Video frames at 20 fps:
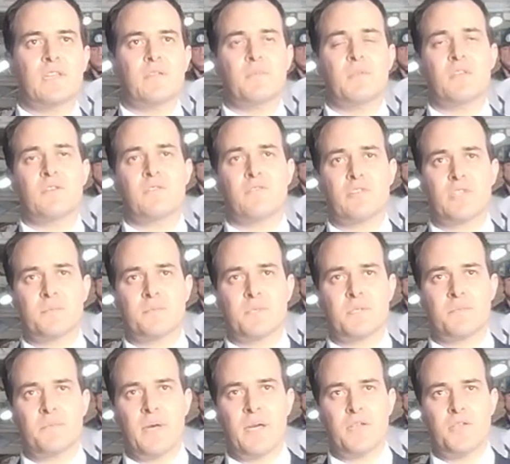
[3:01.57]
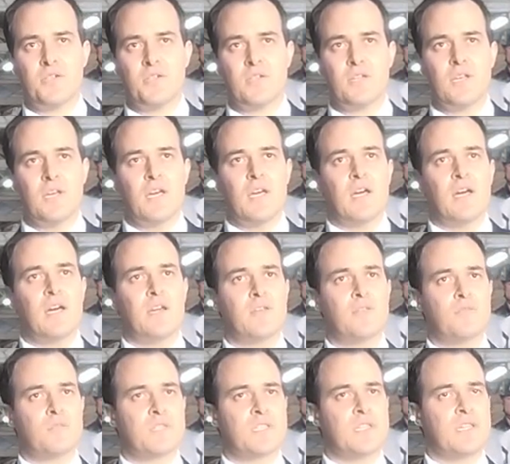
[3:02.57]
them at the Christmas pageant,
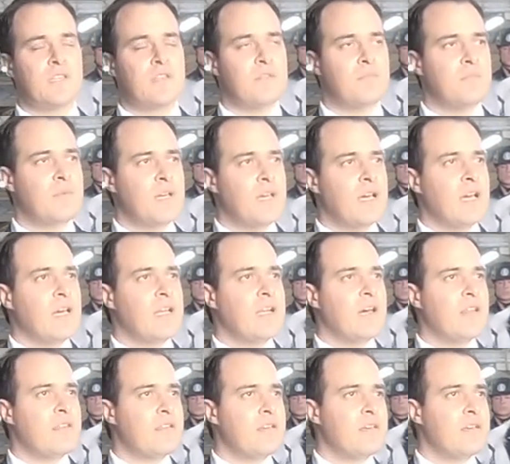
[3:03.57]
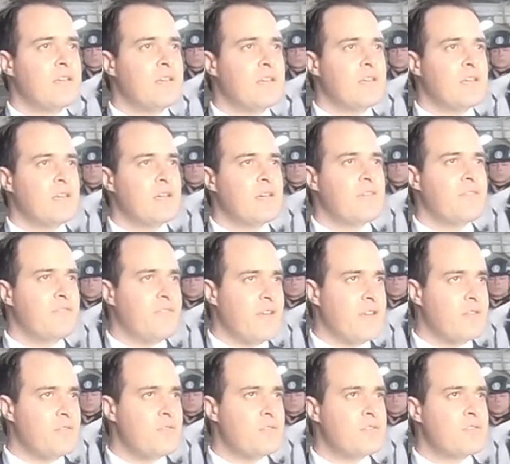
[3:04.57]
you see them at other
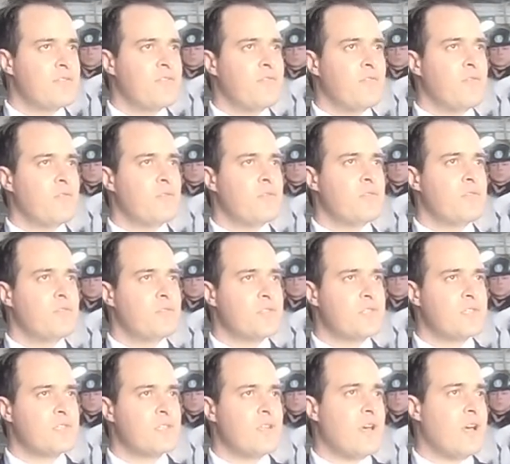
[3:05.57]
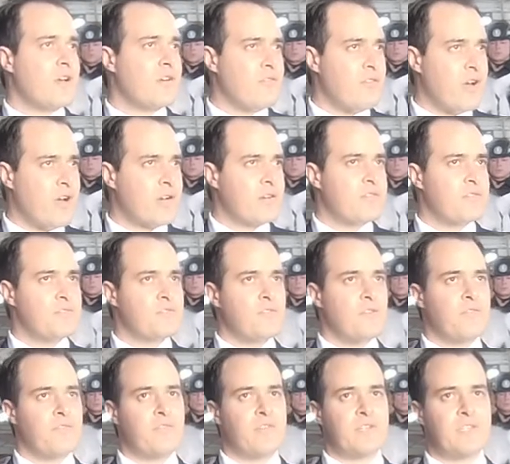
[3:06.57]
venues for uses like crowd
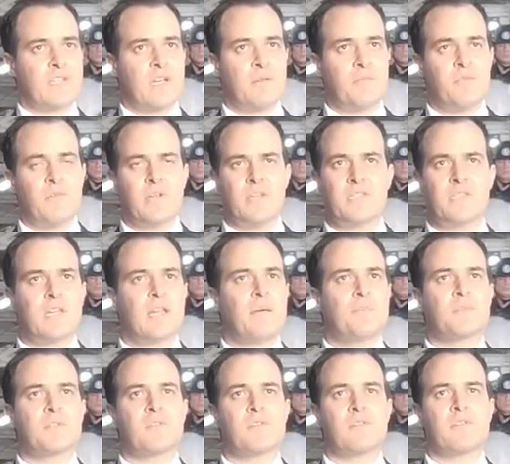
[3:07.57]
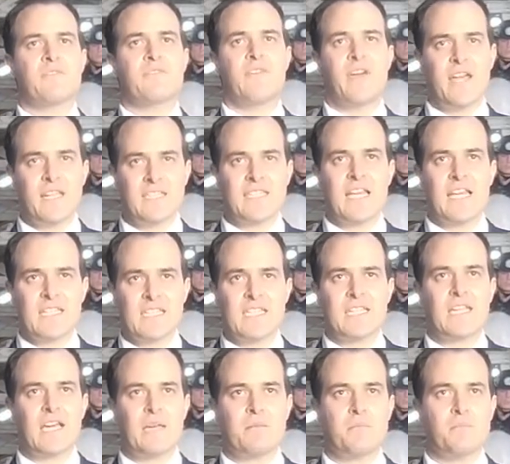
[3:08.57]
control, for example. It's an absolutely
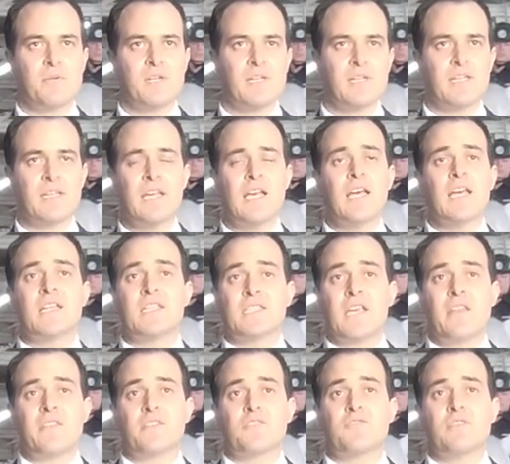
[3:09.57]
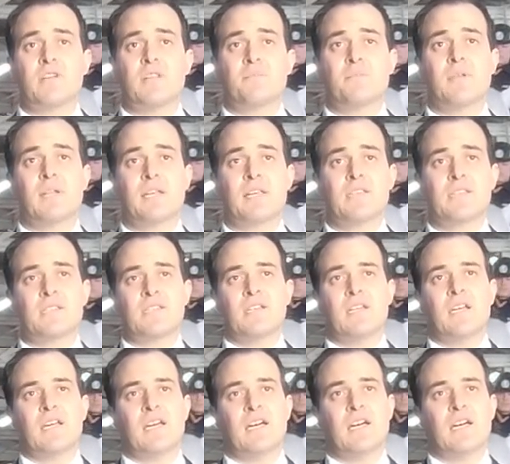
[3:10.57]
fantastic capability. South Australia
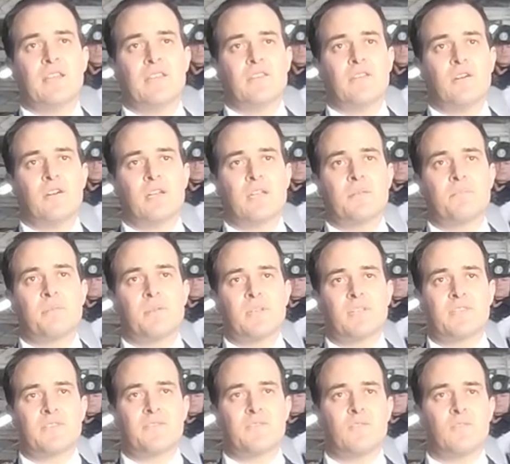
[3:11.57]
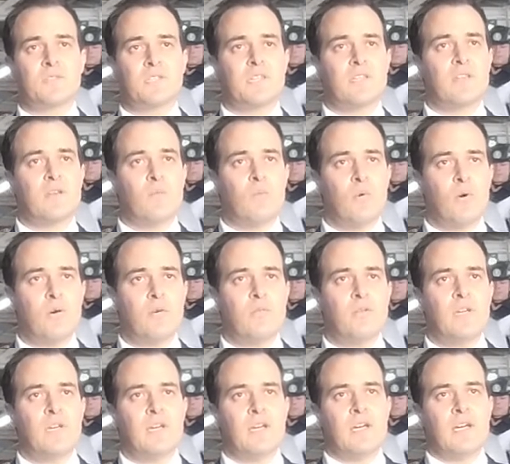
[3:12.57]
Police, the only police force in the
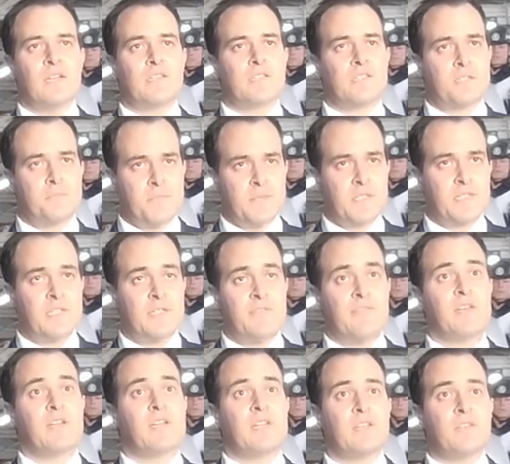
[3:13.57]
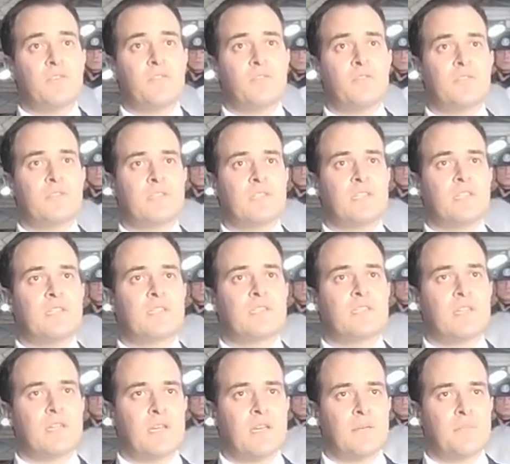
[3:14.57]
world to specifically use
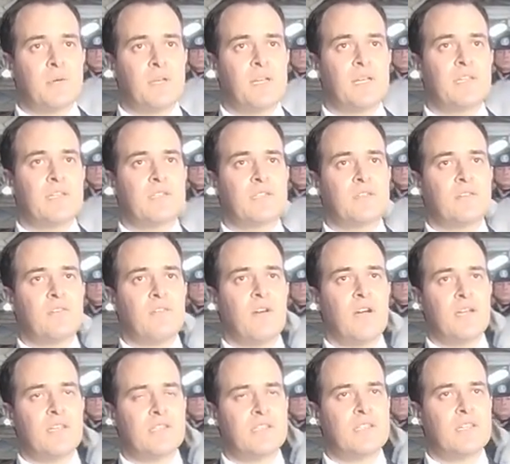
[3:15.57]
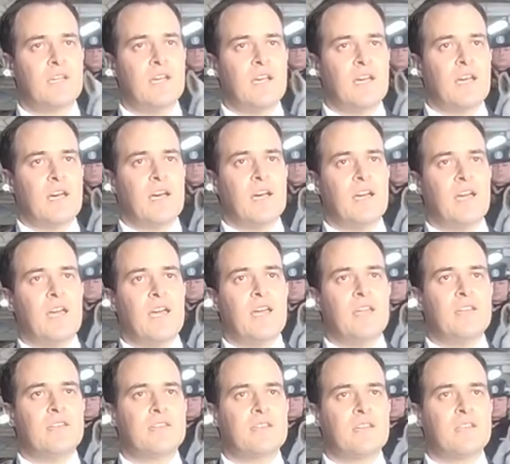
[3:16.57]
these police greys.
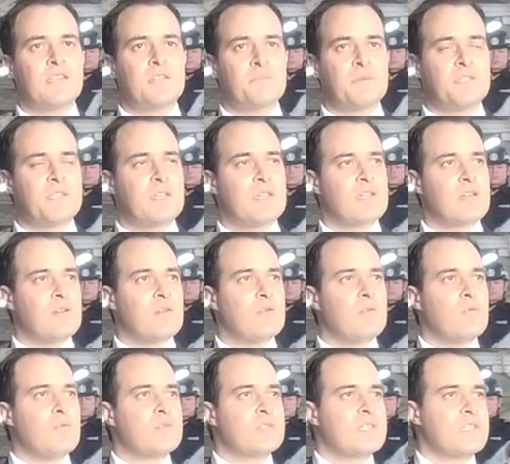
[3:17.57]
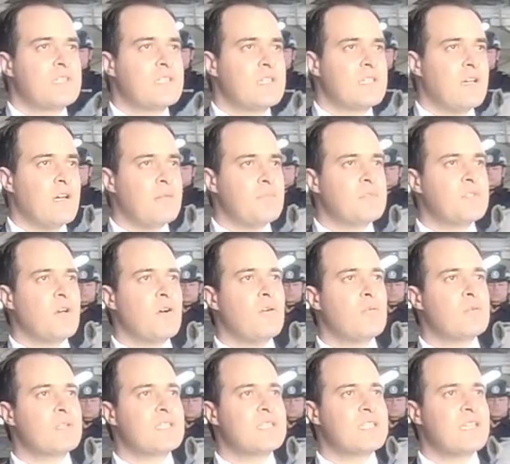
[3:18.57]
And this particular horse is, I'm
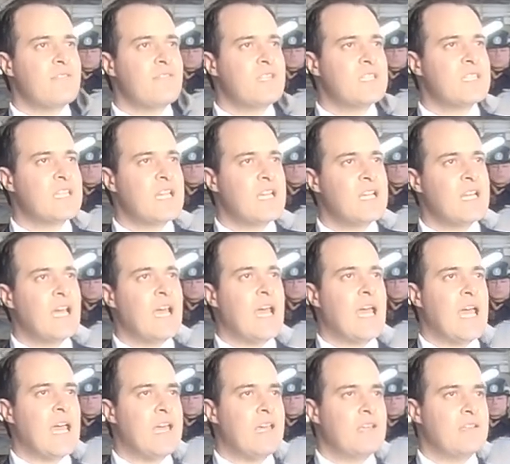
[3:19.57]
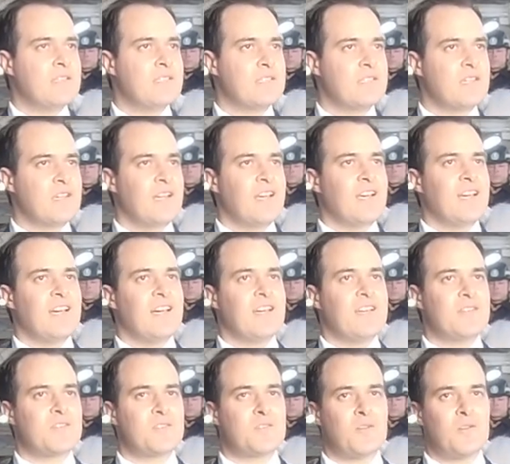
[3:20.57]
told, 17 hands.
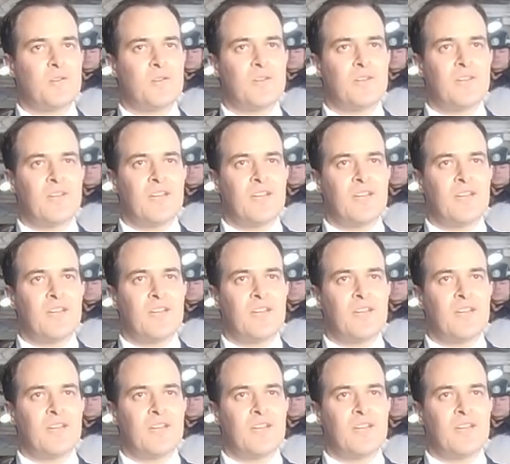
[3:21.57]
So